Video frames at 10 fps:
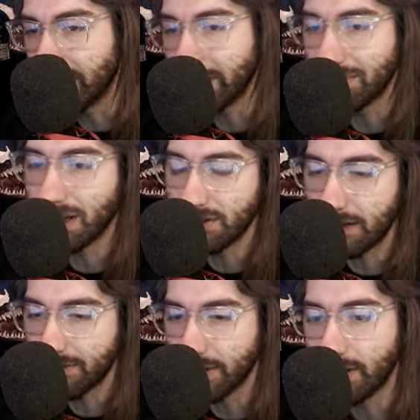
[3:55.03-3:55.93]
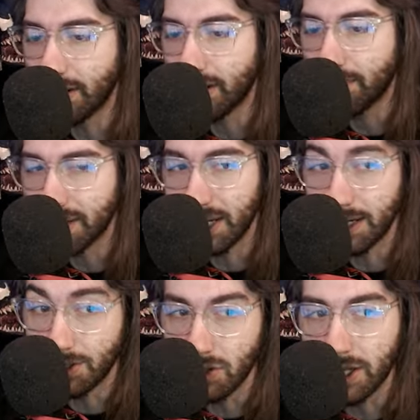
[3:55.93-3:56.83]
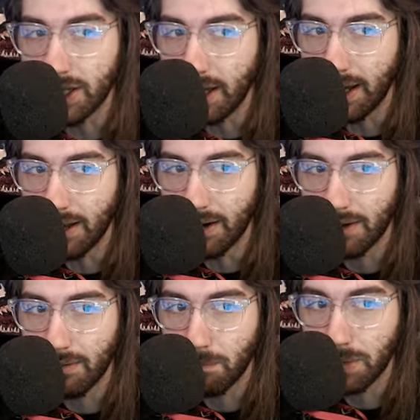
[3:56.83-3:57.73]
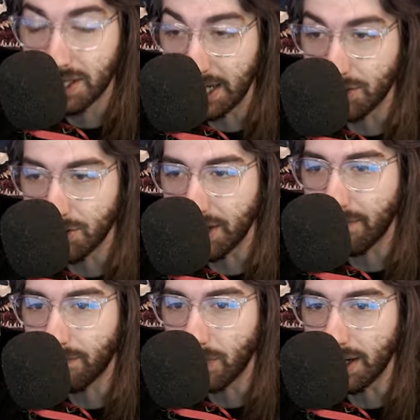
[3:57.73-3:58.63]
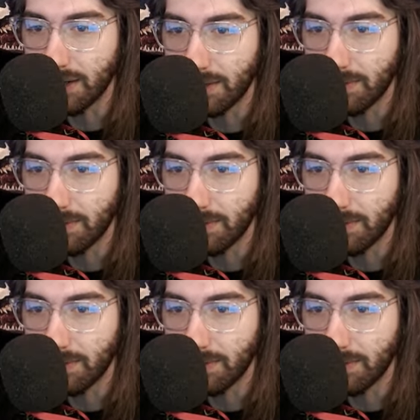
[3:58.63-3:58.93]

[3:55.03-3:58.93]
themselves off the hook potentially and potentially get free.